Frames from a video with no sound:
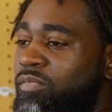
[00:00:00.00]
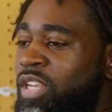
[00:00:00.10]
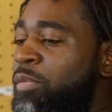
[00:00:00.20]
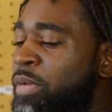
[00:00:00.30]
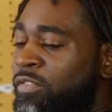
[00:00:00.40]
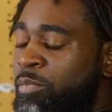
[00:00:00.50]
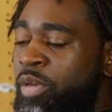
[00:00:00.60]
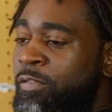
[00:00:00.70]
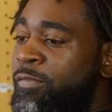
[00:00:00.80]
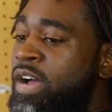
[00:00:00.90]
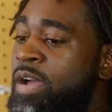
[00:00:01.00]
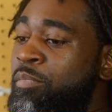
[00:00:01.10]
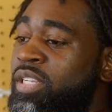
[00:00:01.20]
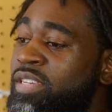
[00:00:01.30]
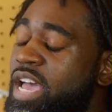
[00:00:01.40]
I ended up having to pay a fine,
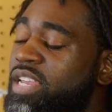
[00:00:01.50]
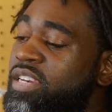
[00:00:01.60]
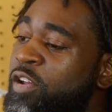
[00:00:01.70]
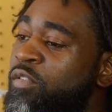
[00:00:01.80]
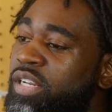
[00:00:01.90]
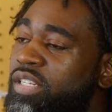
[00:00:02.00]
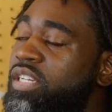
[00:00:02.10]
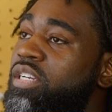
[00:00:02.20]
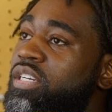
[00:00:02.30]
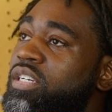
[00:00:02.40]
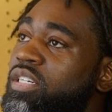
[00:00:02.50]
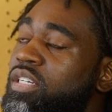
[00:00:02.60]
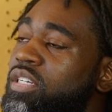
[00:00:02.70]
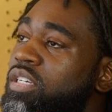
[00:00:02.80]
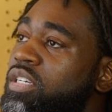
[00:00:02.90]
but that day right there
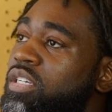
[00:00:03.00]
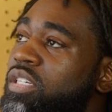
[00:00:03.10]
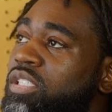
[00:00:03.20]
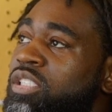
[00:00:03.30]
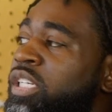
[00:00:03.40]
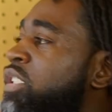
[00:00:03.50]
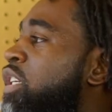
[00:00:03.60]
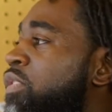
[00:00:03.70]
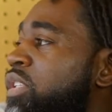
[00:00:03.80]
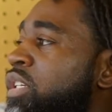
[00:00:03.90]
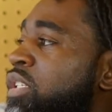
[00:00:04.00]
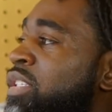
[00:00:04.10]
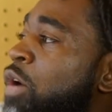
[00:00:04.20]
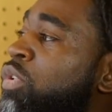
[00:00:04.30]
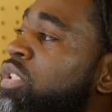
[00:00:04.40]
changed everything.
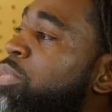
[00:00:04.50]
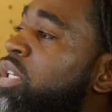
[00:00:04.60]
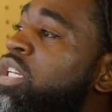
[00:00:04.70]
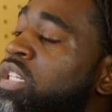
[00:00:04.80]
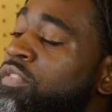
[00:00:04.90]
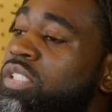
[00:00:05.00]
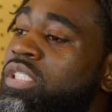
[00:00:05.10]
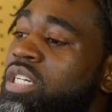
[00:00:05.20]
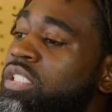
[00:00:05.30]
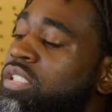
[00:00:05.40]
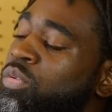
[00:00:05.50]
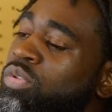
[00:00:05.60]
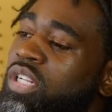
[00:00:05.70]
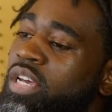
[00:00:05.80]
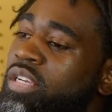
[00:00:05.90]
That was the beginning of the change. It
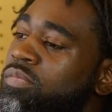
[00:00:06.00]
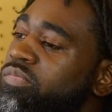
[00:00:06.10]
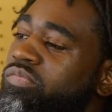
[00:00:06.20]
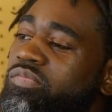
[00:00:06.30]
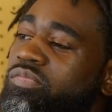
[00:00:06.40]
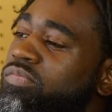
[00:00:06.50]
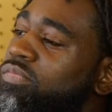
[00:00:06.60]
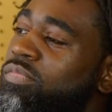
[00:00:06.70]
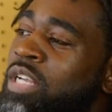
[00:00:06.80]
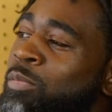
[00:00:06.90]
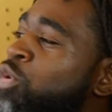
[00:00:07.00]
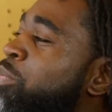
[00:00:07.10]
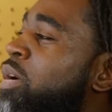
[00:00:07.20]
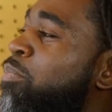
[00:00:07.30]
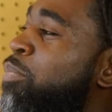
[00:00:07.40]
was like, I'm gonna
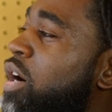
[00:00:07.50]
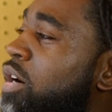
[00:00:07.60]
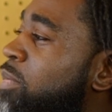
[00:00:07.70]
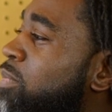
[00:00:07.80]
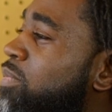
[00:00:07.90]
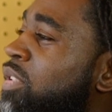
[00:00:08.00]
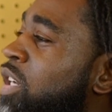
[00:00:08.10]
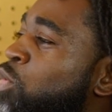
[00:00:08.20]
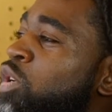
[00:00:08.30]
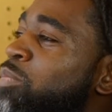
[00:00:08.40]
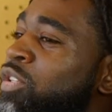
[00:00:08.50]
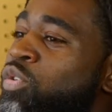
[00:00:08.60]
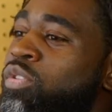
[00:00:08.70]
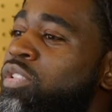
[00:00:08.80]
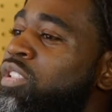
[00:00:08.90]
be a bum. Like, what am I
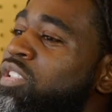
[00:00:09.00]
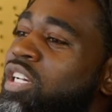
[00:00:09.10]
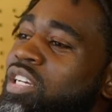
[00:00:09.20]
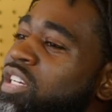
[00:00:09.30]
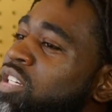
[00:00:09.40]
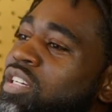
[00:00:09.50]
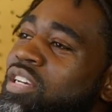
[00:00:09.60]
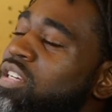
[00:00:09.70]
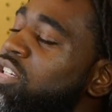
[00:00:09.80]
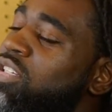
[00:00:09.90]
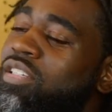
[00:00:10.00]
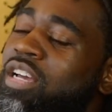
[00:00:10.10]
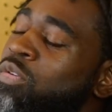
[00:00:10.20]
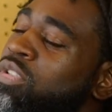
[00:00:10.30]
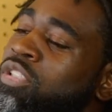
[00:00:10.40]
doing? It's like,
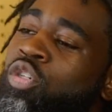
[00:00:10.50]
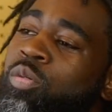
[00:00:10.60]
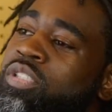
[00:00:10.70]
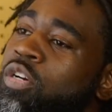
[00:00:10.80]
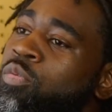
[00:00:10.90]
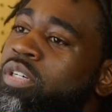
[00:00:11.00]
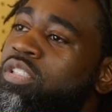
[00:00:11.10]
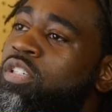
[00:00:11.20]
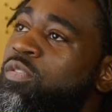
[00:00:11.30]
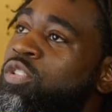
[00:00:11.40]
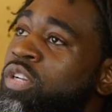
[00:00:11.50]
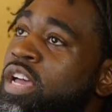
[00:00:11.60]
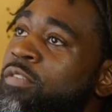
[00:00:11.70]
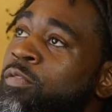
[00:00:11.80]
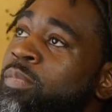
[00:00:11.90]
I was just so upset with myself. So
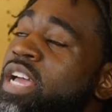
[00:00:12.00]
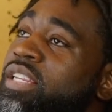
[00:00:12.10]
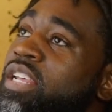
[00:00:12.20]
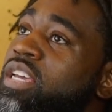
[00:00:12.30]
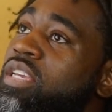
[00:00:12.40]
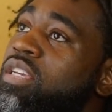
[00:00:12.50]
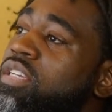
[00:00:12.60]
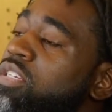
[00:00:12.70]
that from that day,